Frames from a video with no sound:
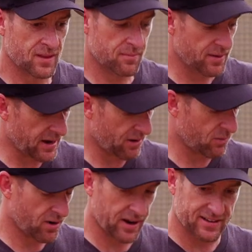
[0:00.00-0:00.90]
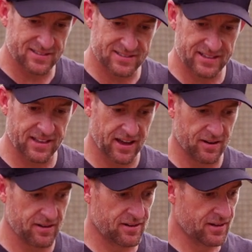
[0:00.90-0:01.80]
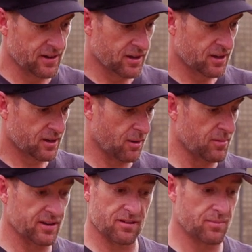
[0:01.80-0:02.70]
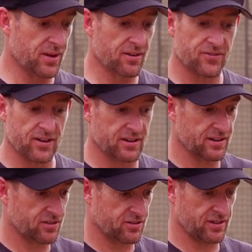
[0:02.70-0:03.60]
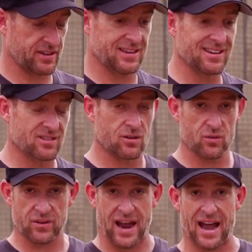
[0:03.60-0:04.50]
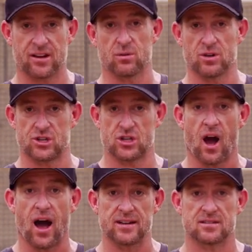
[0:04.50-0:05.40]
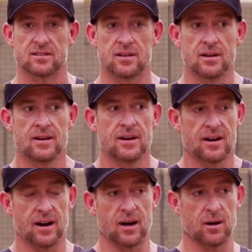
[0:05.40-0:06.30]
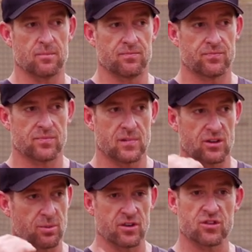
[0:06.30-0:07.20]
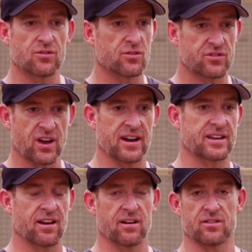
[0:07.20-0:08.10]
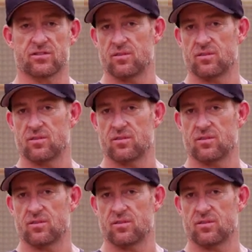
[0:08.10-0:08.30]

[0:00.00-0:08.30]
Man, where I could see that coming into benefit is to get those accurate shots. Especially if you decide to carry this.